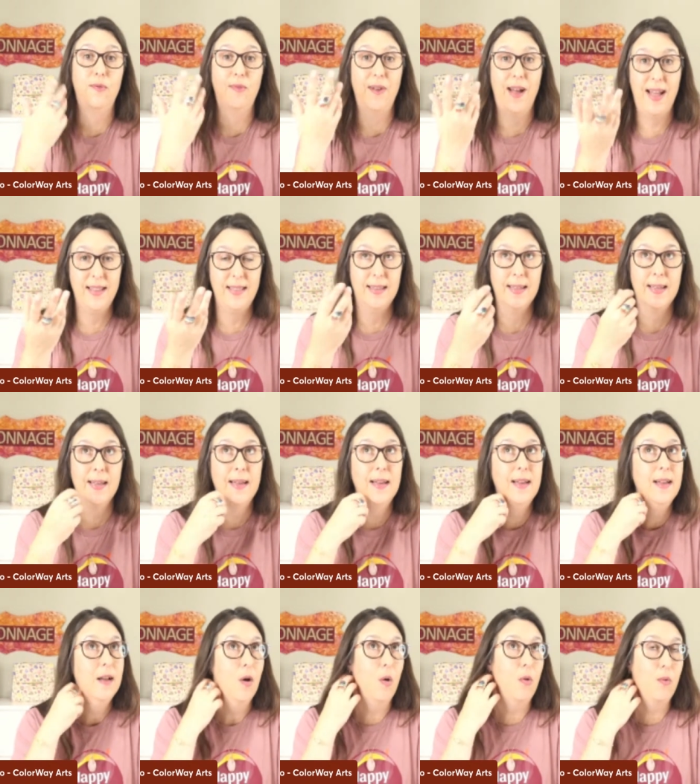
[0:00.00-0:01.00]
find
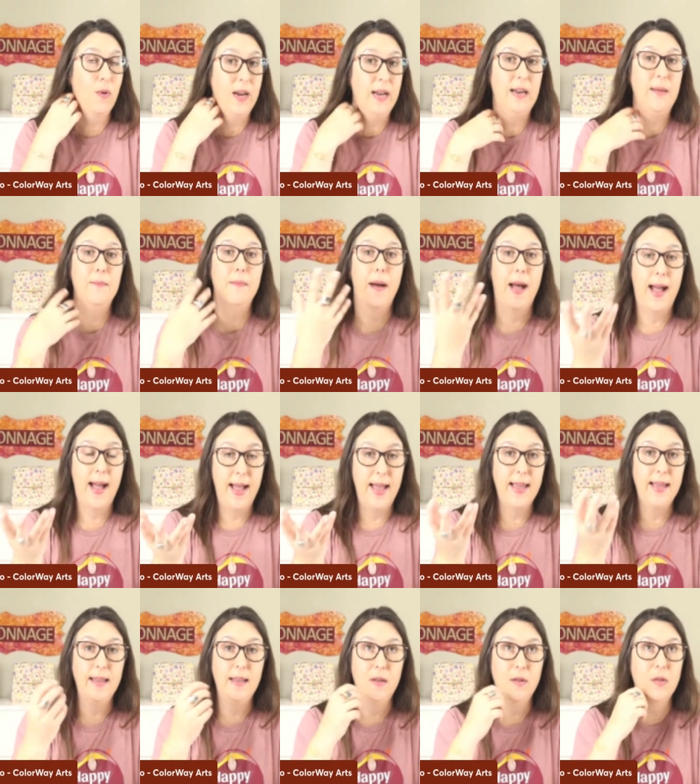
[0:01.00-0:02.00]
or really
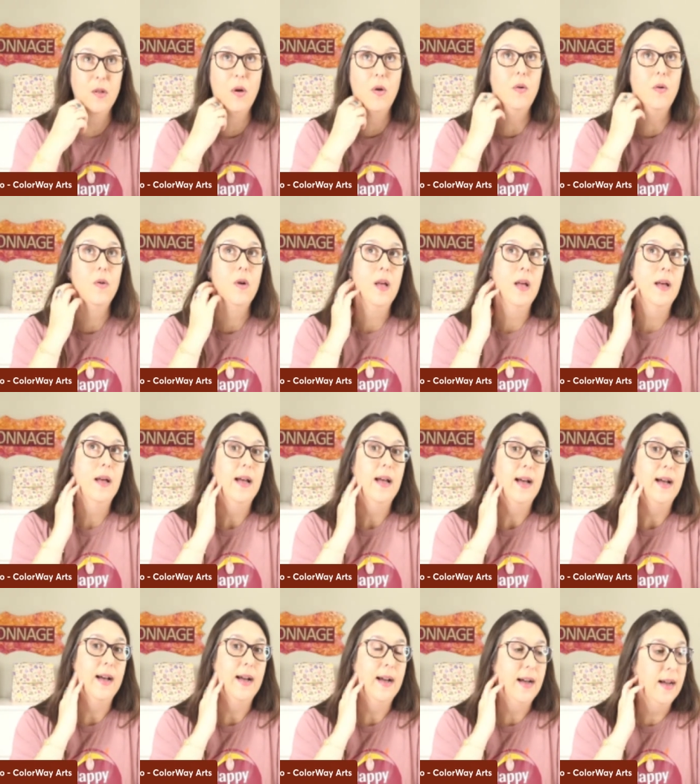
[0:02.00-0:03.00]
buy you know
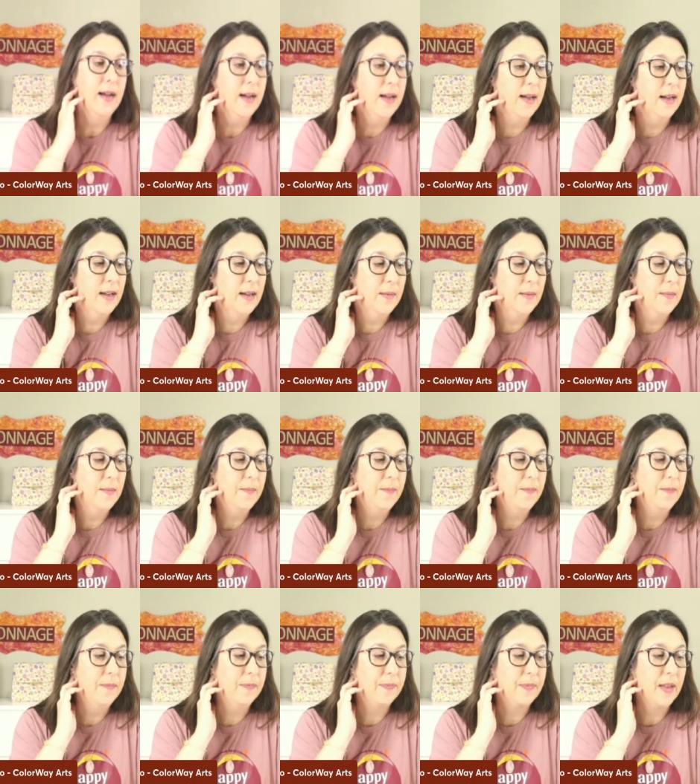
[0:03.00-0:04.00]
uh
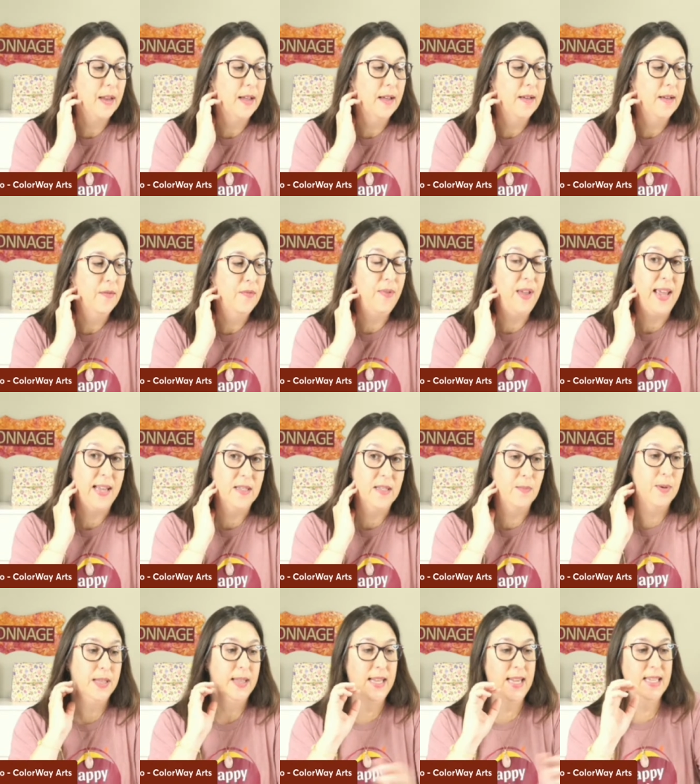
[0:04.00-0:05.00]
things
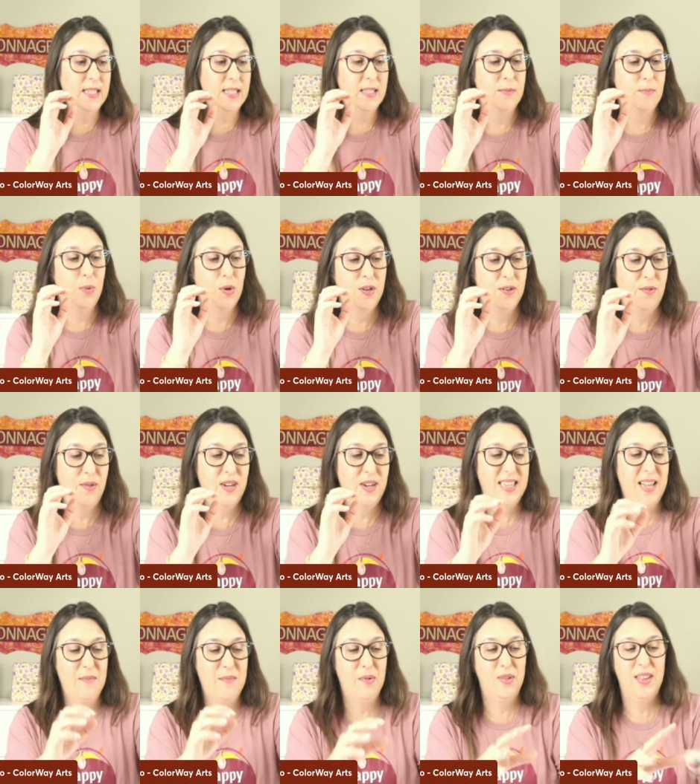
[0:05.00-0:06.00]
but this for, for
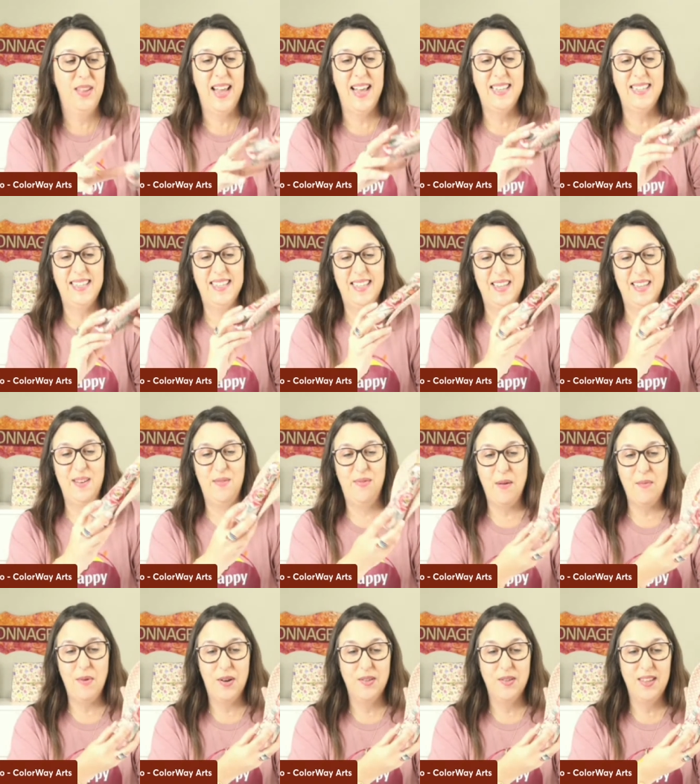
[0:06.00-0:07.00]
example the the
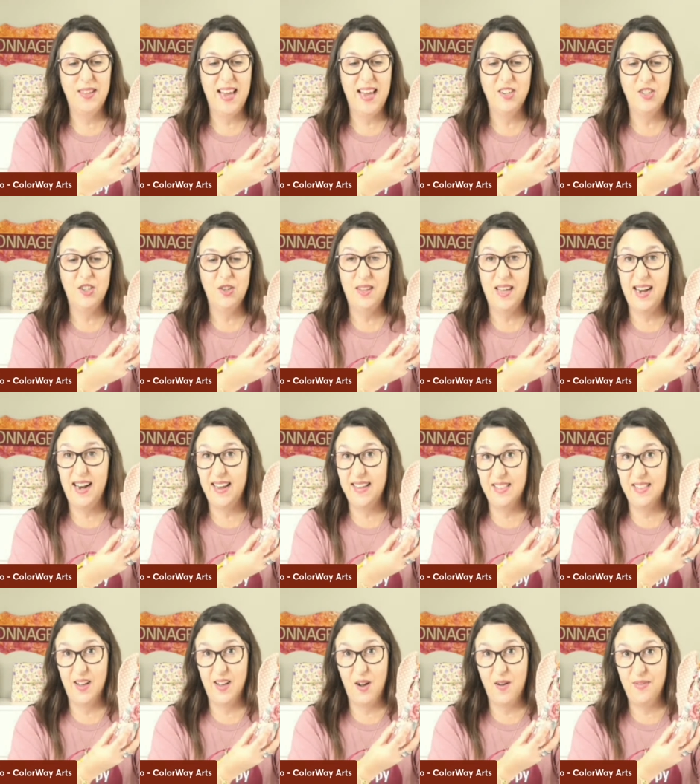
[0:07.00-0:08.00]
fabric on the angel that i
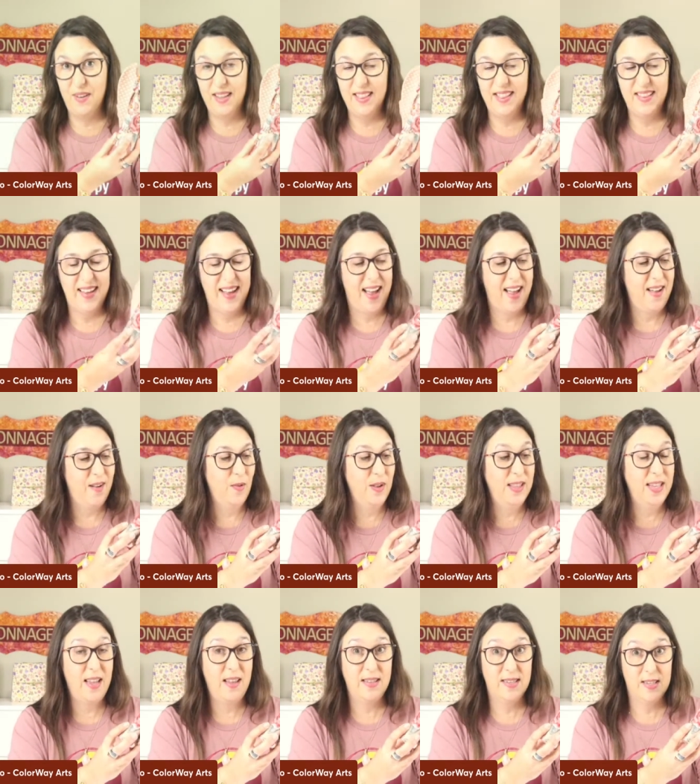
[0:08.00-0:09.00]
love it I, when
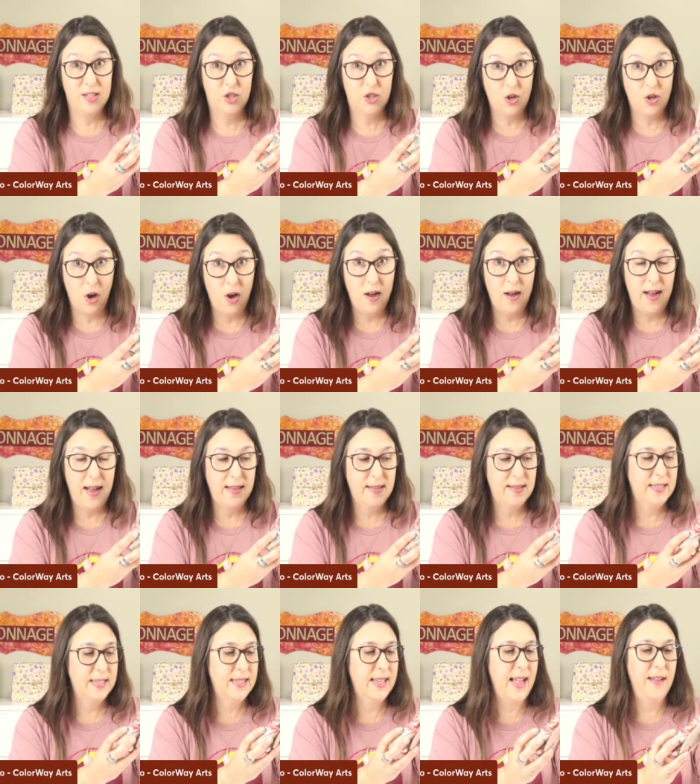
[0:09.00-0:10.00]
i saw I,
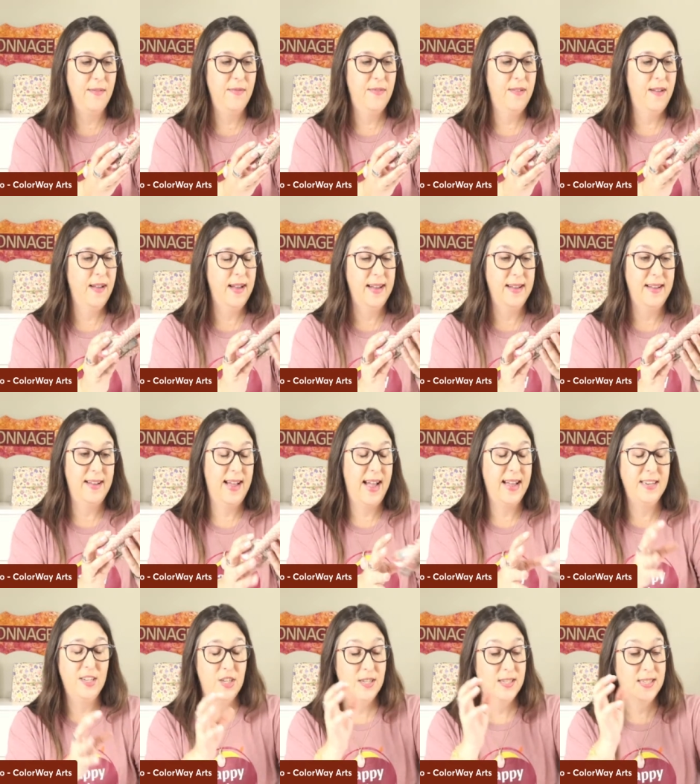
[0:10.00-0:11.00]
I i
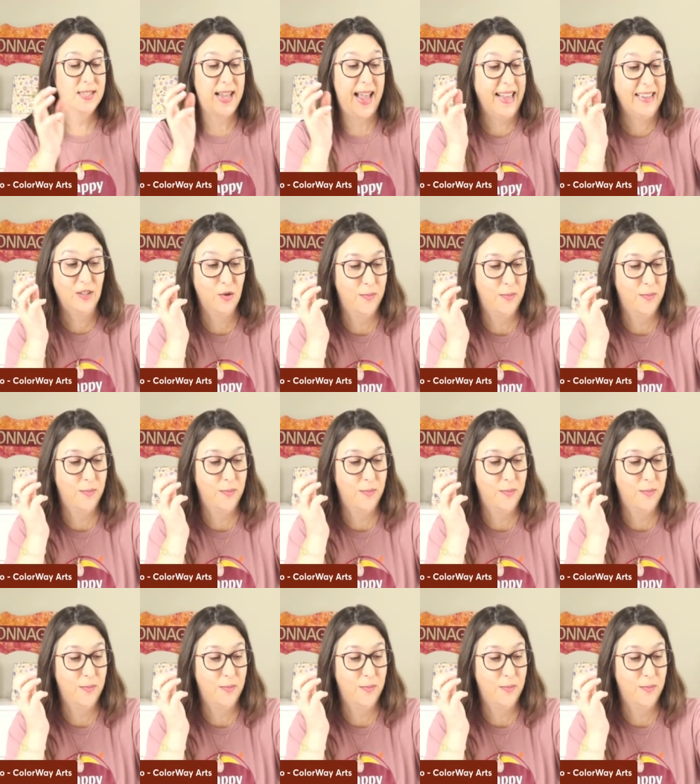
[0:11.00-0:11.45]
just had to